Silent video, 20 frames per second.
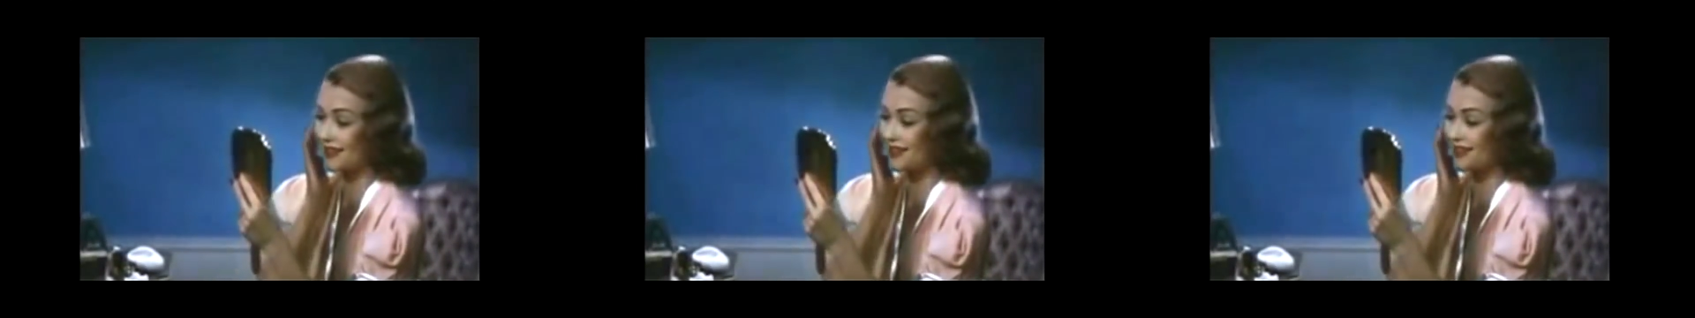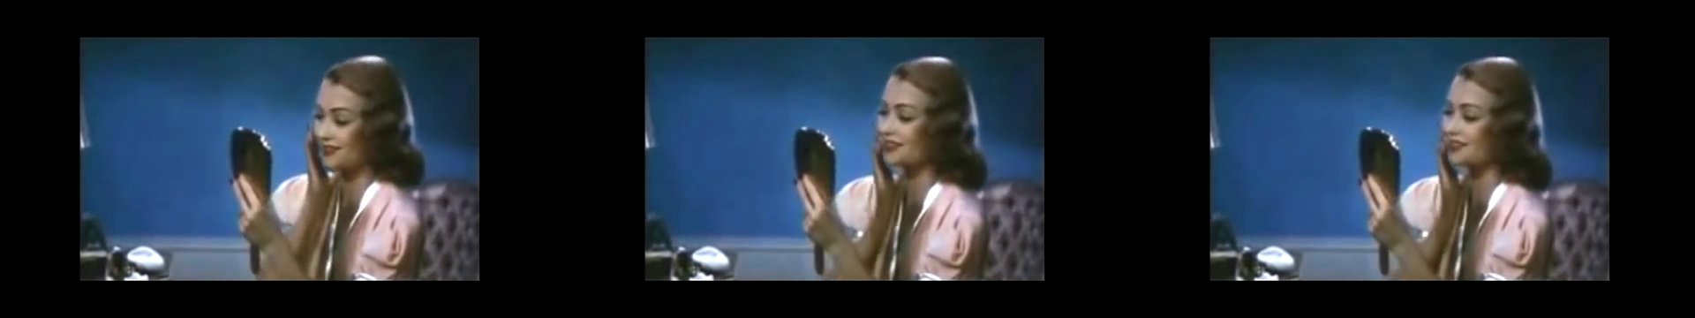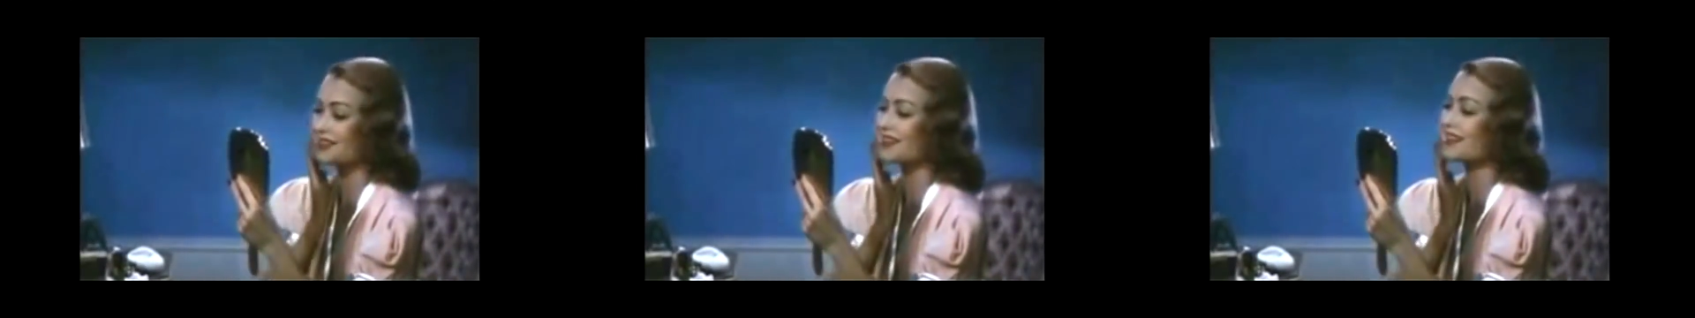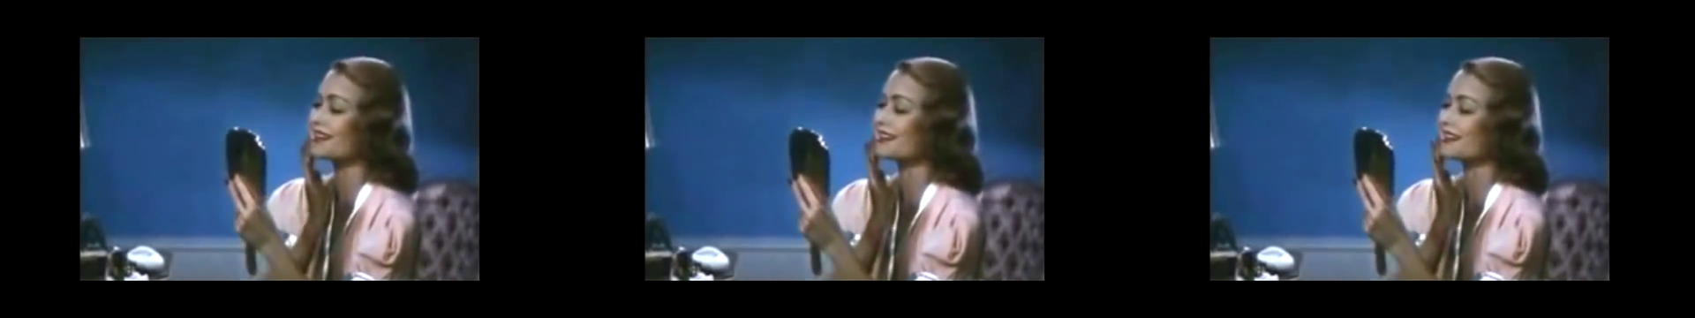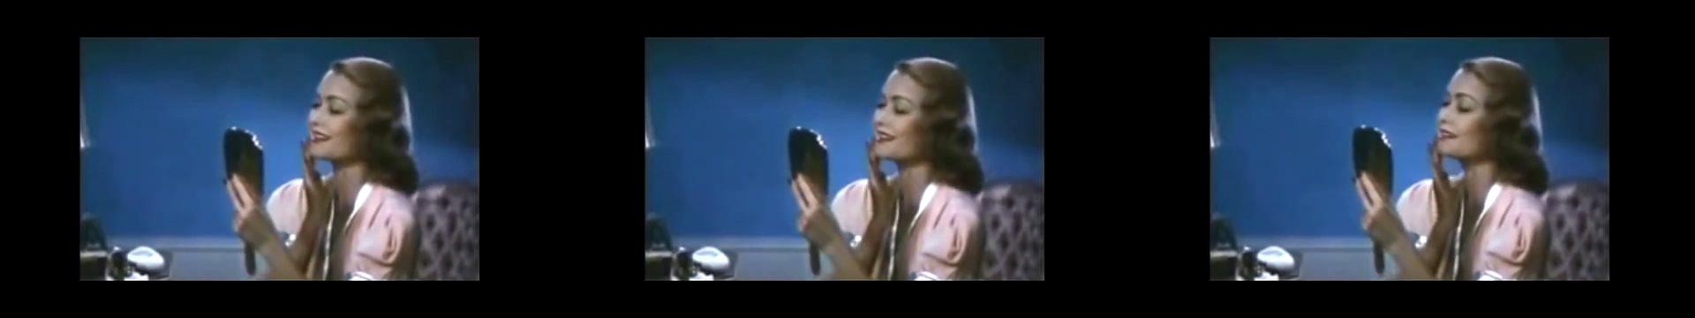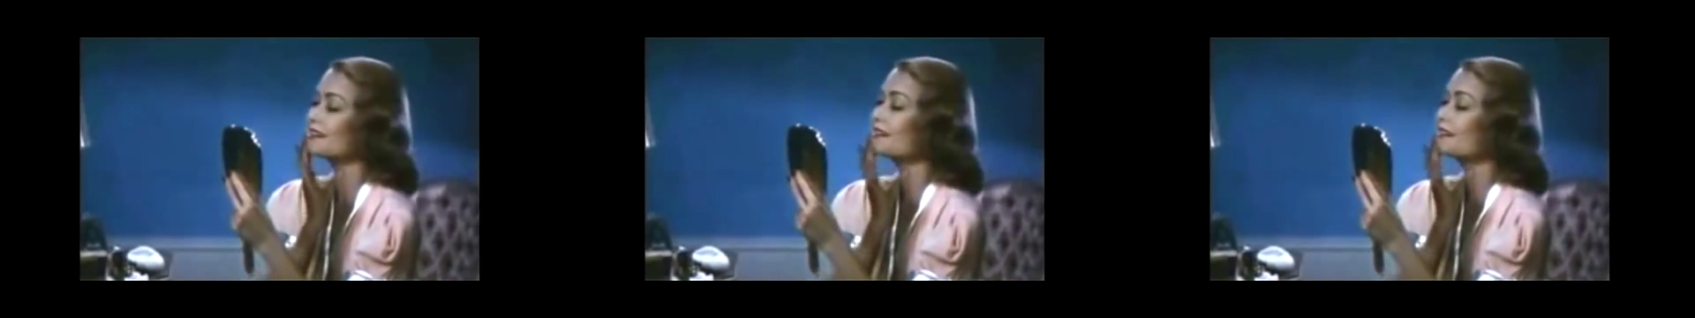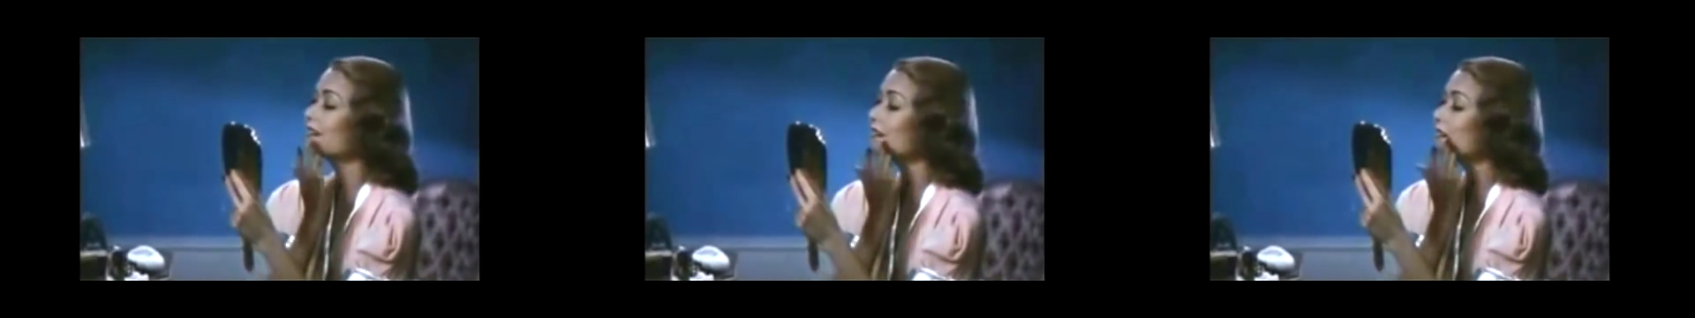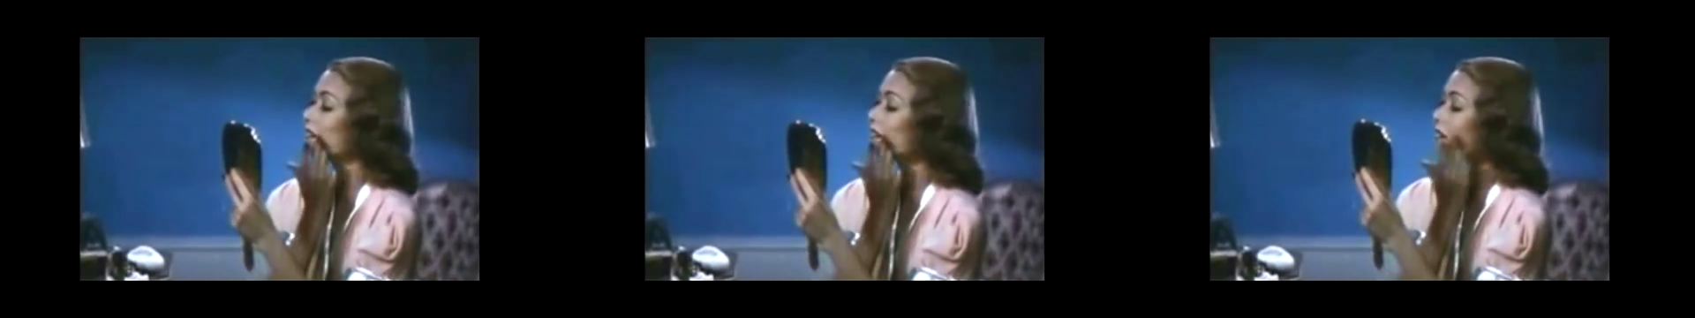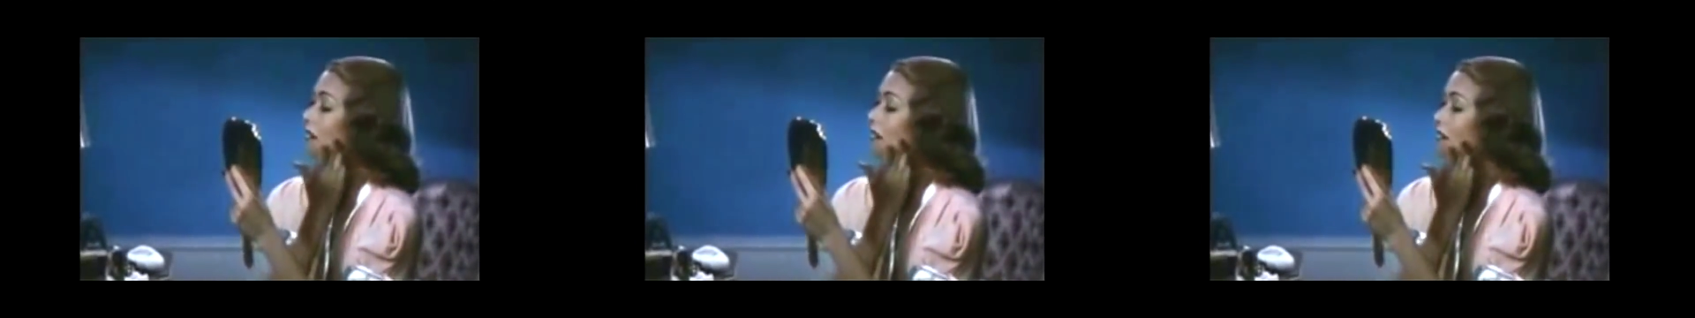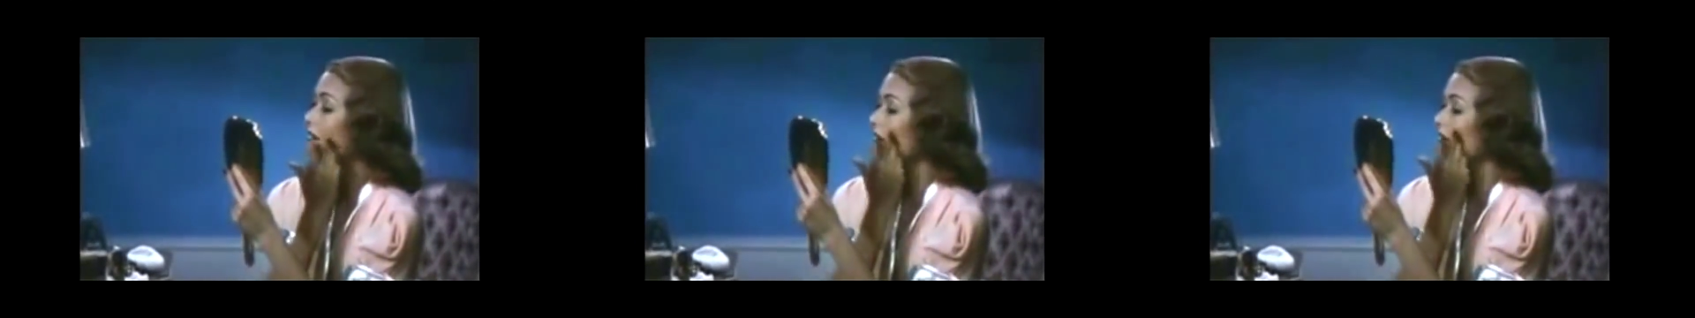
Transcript: were that women would always